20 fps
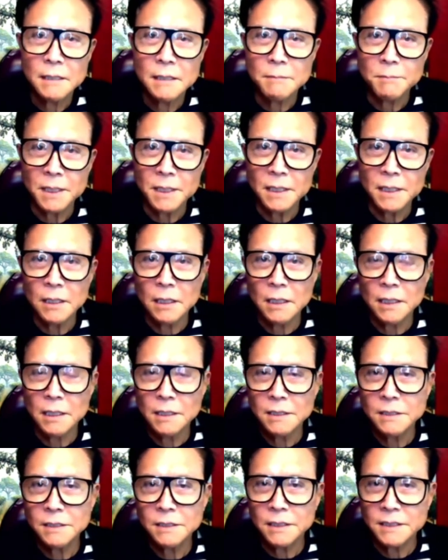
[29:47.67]

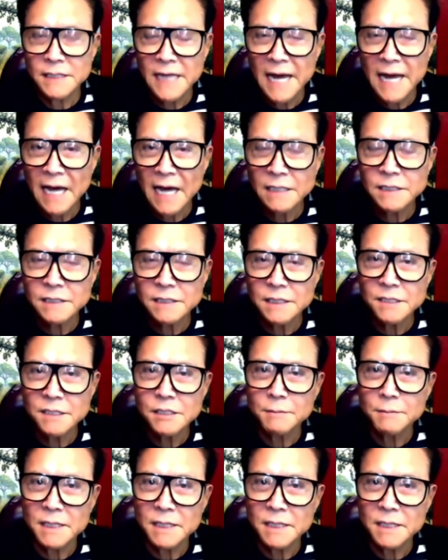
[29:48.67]
because the tax system